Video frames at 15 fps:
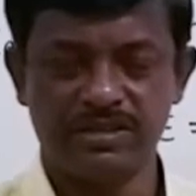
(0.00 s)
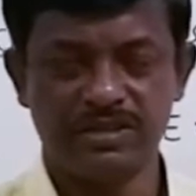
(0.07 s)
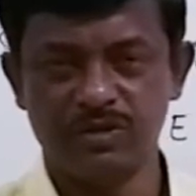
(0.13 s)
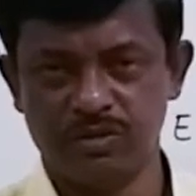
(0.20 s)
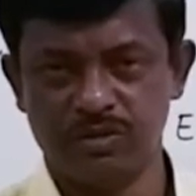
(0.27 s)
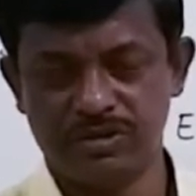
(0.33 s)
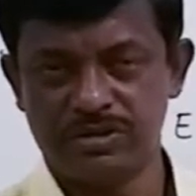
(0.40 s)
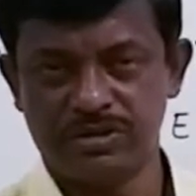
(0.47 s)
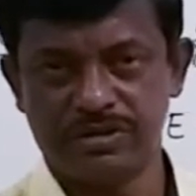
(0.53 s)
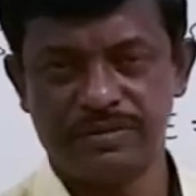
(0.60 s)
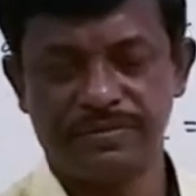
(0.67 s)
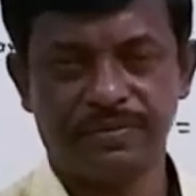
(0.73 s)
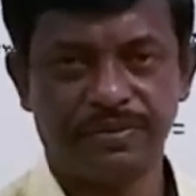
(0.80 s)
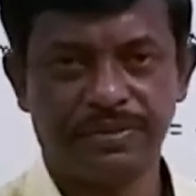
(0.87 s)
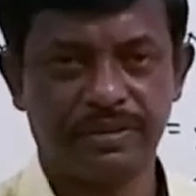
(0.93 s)
used
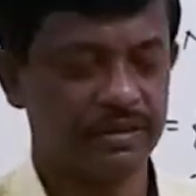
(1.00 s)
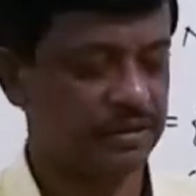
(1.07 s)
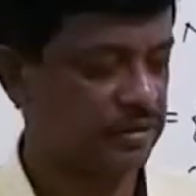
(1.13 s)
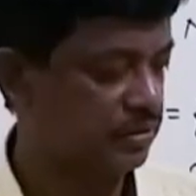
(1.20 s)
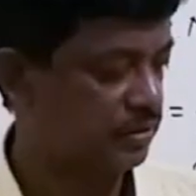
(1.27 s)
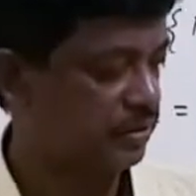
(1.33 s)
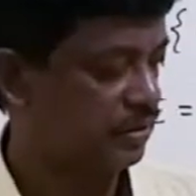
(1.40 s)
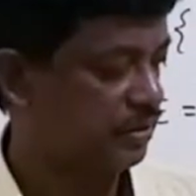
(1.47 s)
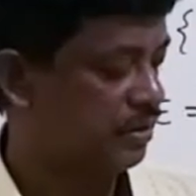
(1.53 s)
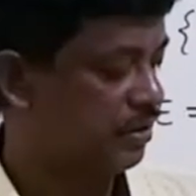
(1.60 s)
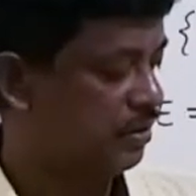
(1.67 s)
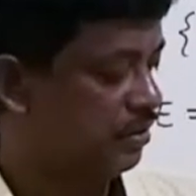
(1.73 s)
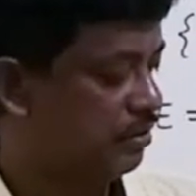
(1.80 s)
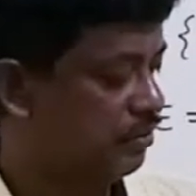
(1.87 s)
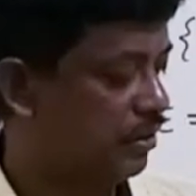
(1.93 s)

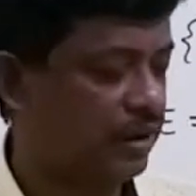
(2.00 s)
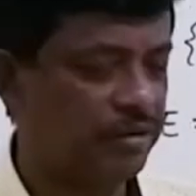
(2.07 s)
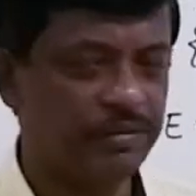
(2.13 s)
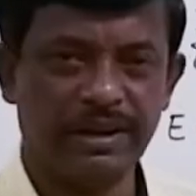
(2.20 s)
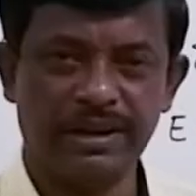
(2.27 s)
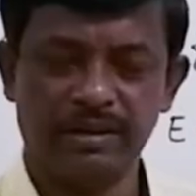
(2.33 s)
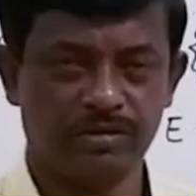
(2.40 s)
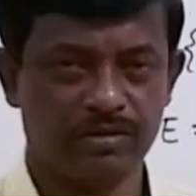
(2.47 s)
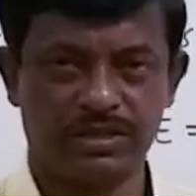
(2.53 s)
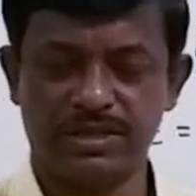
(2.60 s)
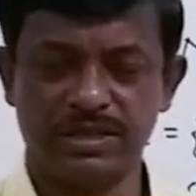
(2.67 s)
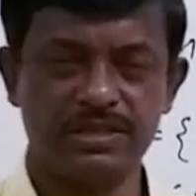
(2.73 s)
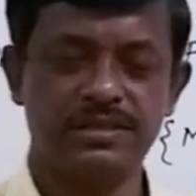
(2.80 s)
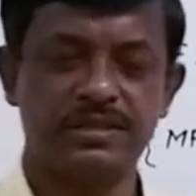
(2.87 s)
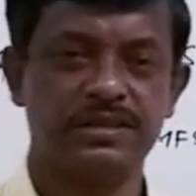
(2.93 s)
for remaining
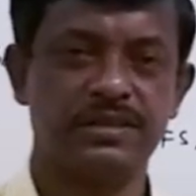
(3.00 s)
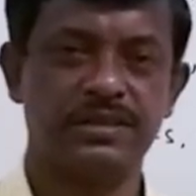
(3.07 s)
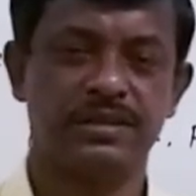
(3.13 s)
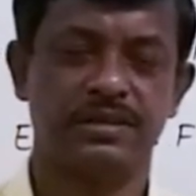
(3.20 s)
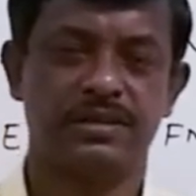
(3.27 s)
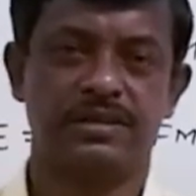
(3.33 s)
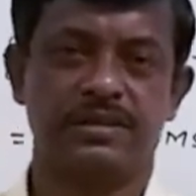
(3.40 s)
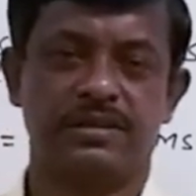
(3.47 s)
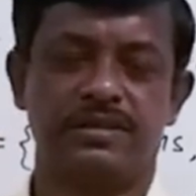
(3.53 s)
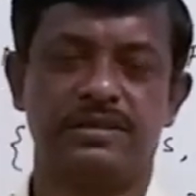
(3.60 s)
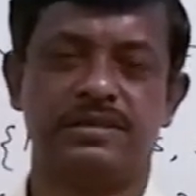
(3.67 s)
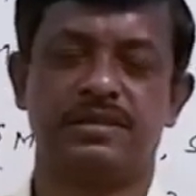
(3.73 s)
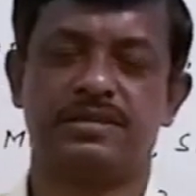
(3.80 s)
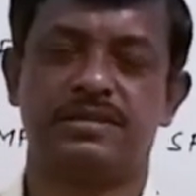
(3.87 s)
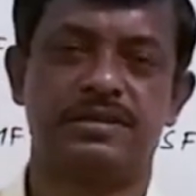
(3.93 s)
questions.
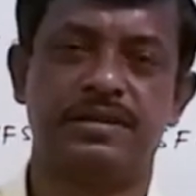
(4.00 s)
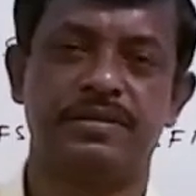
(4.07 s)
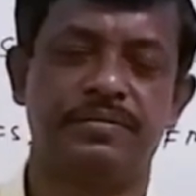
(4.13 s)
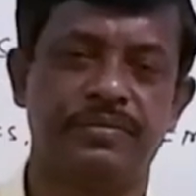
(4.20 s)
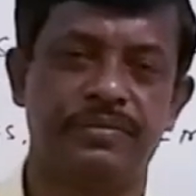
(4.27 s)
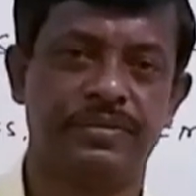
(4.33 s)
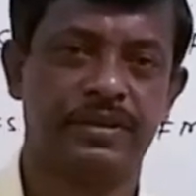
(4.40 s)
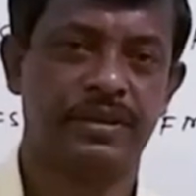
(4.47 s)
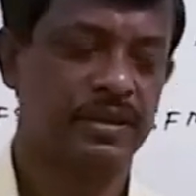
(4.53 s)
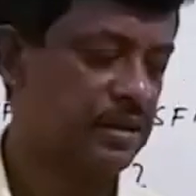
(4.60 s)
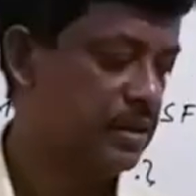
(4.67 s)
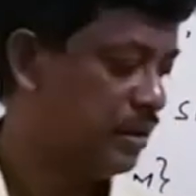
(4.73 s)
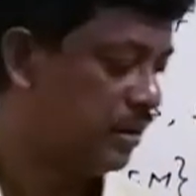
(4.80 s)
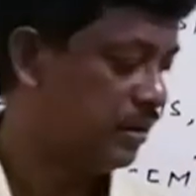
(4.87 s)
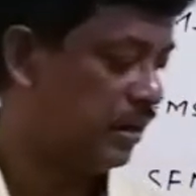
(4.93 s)
Just
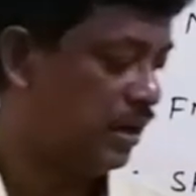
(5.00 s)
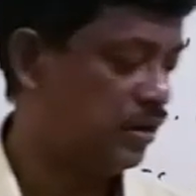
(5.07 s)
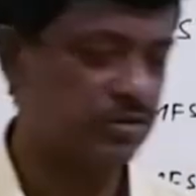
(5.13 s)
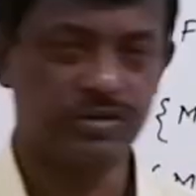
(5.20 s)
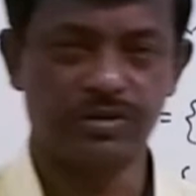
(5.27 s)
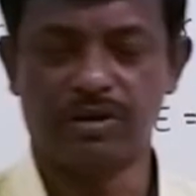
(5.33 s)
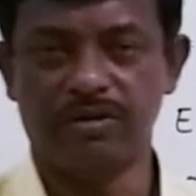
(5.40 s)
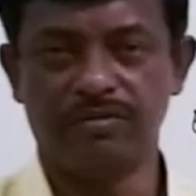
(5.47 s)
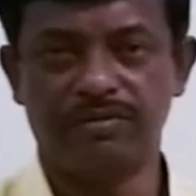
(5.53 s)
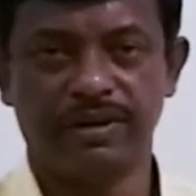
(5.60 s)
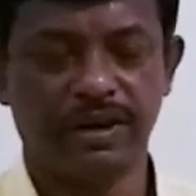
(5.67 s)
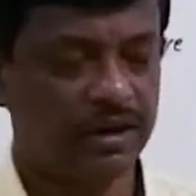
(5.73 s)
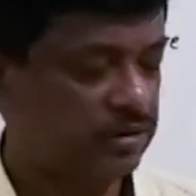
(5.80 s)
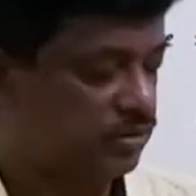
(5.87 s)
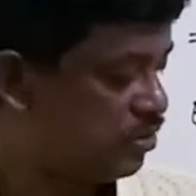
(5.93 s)
try to solve
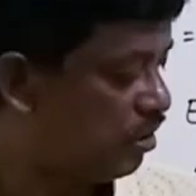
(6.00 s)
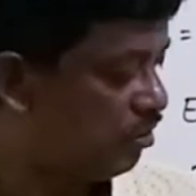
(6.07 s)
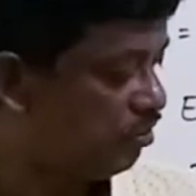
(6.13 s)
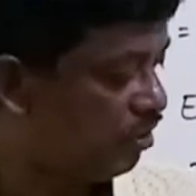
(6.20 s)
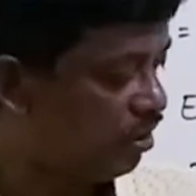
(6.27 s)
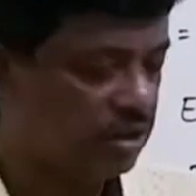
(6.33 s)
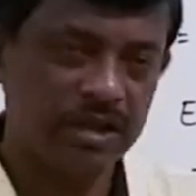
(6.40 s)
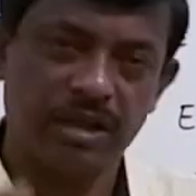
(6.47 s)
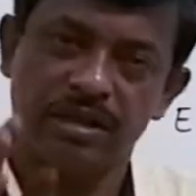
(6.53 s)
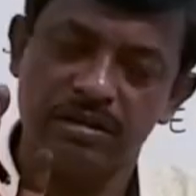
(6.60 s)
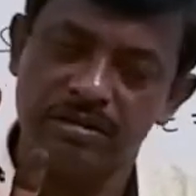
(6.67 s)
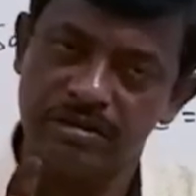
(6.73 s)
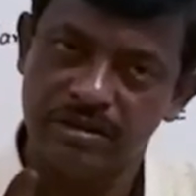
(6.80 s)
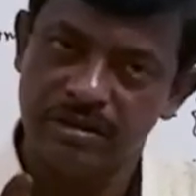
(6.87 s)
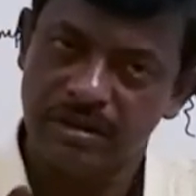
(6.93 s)
and solve all the
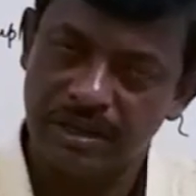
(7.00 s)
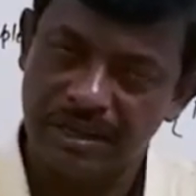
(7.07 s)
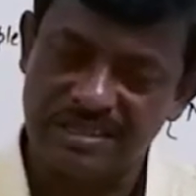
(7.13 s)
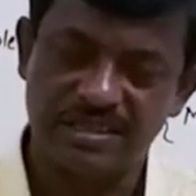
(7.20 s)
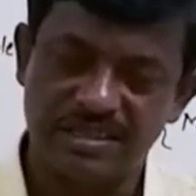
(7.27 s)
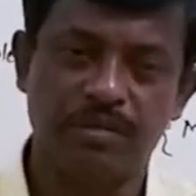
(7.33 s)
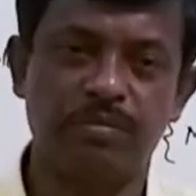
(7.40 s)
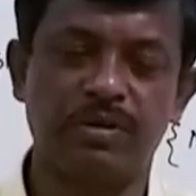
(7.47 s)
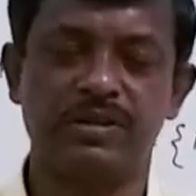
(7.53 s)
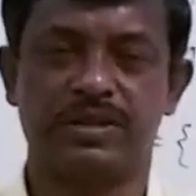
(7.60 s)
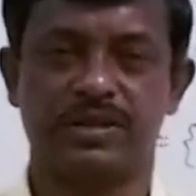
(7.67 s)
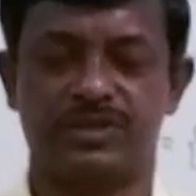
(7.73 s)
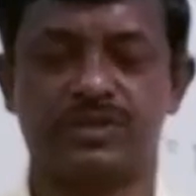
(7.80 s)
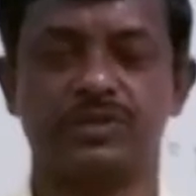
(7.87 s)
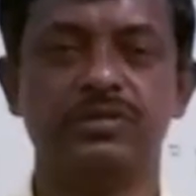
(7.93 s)
examples
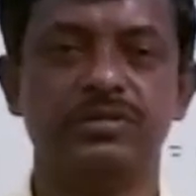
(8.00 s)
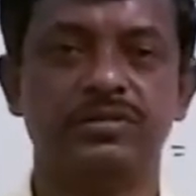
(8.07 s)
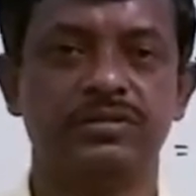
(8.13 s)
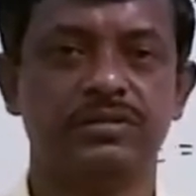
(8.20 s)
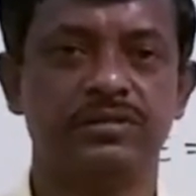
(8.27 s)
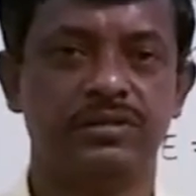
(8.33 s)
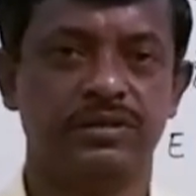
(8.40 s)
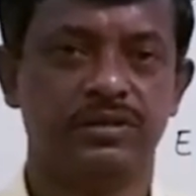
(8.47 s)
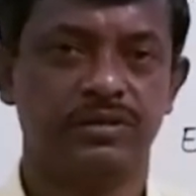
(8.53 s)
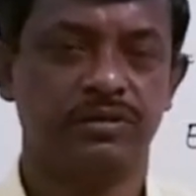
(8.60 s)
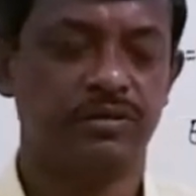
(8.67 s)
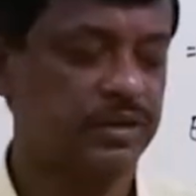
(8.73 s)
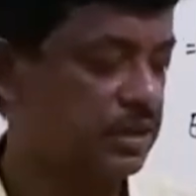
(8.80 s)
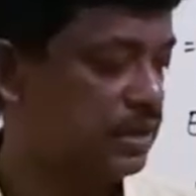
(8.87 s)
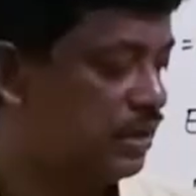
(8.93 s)
also.
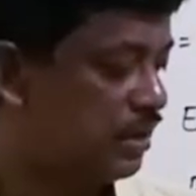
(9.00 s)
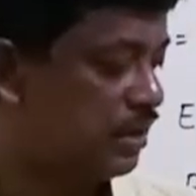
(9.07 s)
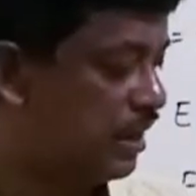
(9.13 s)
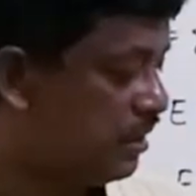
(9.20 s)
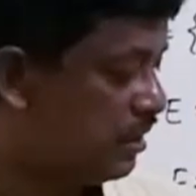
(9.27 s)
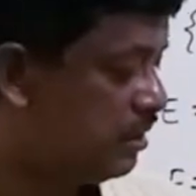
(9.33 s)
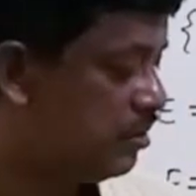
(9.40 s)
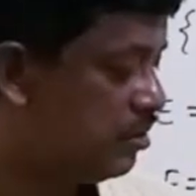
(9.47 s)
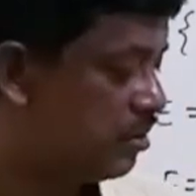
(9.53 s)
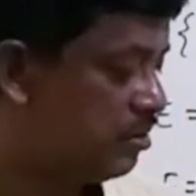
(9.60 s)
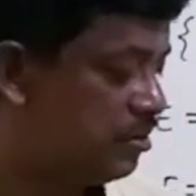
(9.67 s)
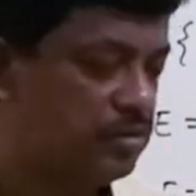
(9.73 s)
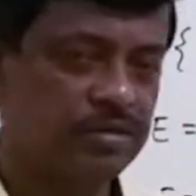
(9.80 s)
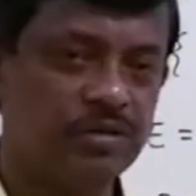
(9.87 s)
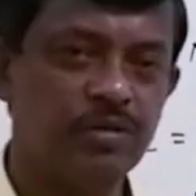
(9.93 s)
Okay, and write in your
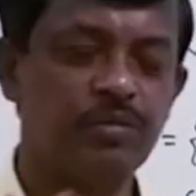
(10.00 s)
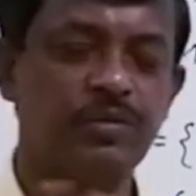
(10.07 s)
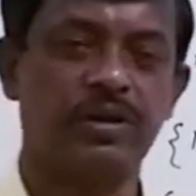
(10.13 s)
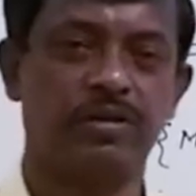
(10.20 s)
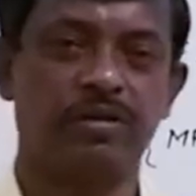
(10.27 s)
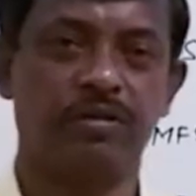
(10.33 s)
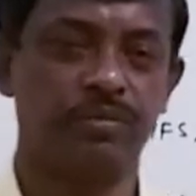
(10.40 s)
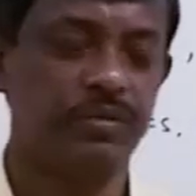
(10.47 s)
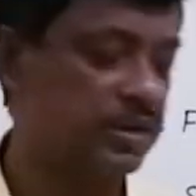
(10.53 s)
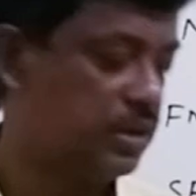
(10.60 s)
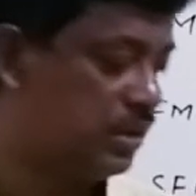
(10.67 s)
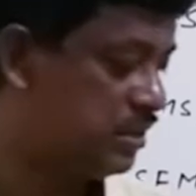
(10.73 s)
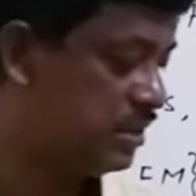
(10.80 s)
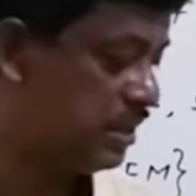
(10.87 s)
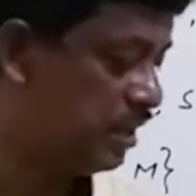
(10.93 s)
homework copy
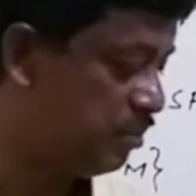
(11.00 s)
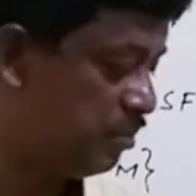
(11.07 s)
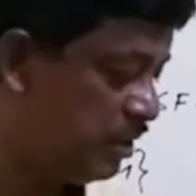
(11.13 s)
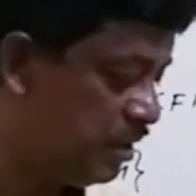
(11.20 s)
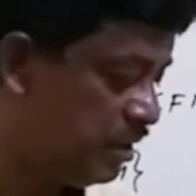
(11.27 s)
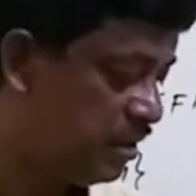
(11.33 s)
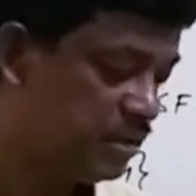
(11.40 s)
and send me